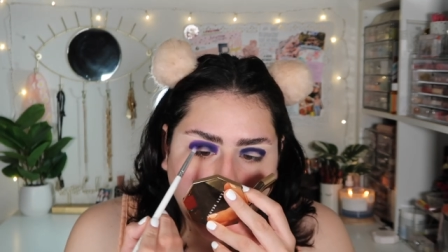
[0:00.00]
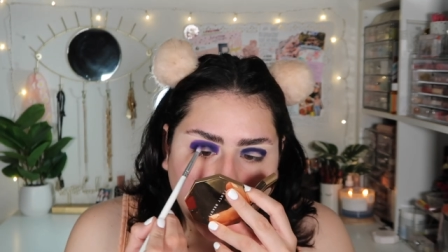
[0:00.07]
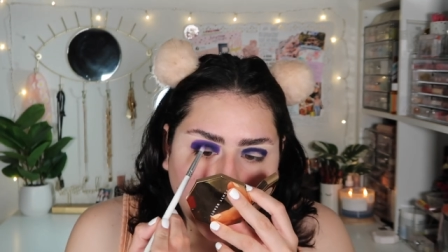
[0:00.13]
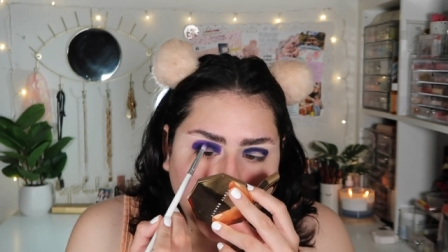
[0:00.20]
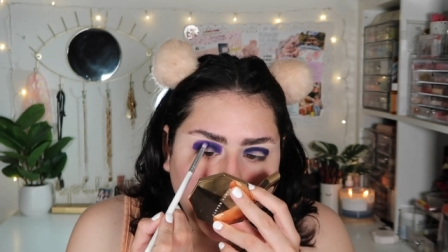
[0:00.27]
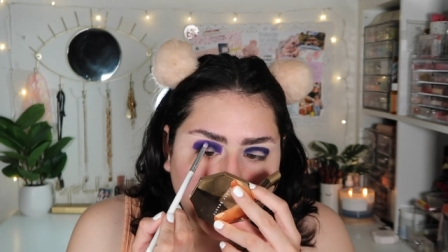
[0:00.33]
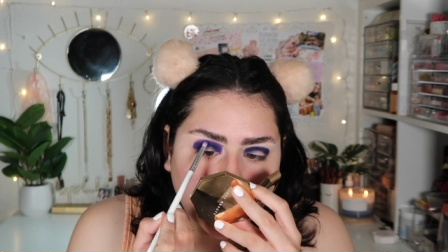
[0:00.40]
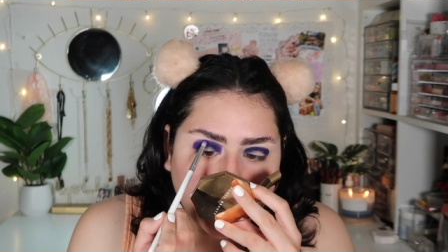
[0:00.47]

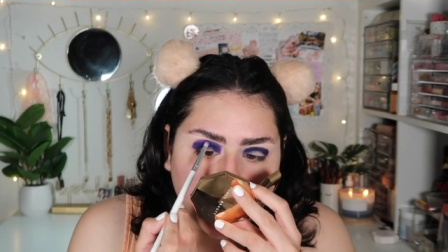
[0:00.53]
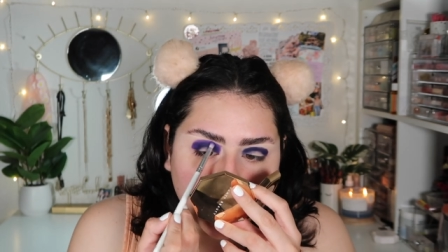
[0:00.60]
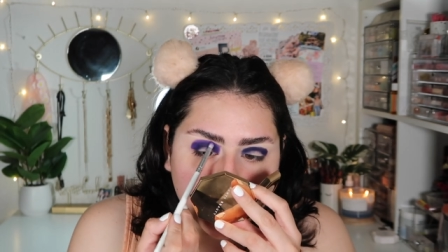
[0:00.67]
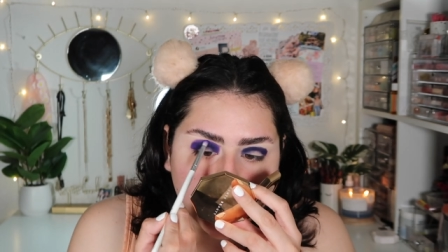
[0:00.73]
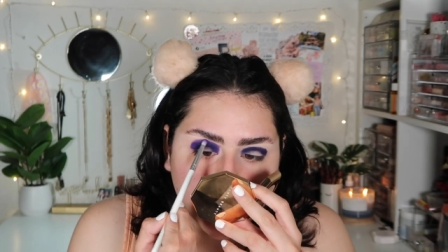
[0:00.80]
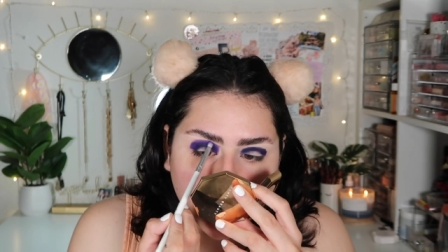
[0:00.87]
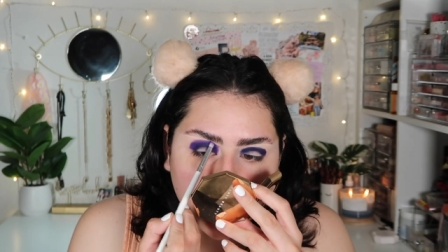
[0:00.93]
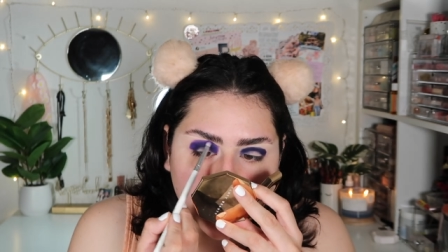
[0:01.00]
and
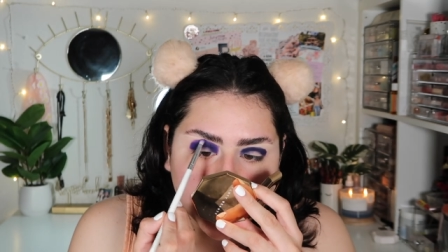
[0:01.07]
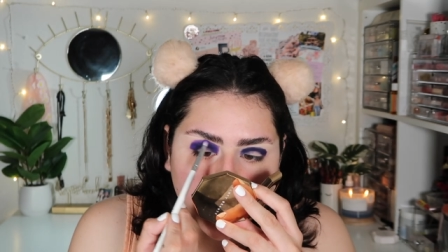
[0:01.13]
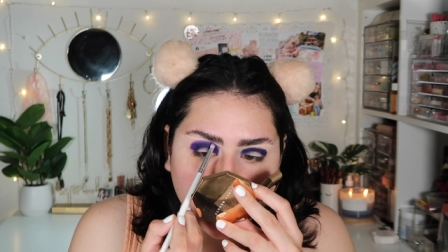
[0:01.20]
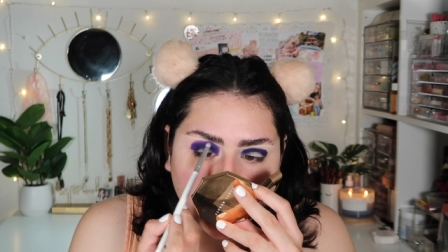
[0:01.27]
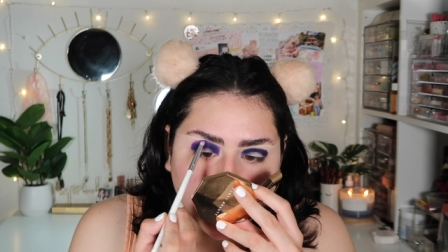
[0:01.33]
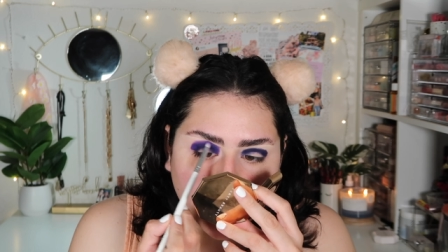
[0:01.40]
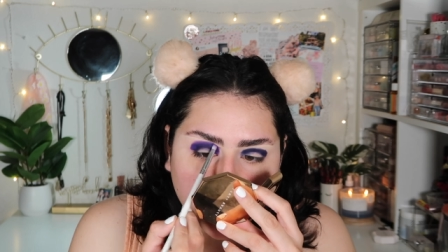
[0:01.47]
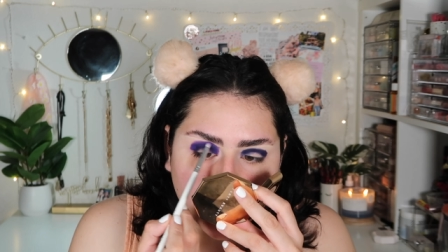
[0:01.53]
this year she
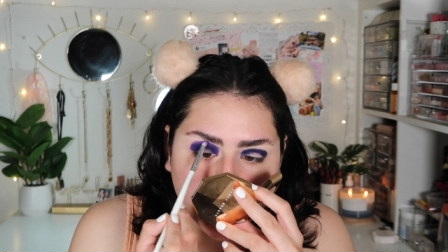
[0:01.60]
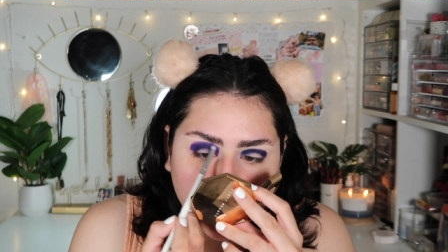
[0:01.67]
would have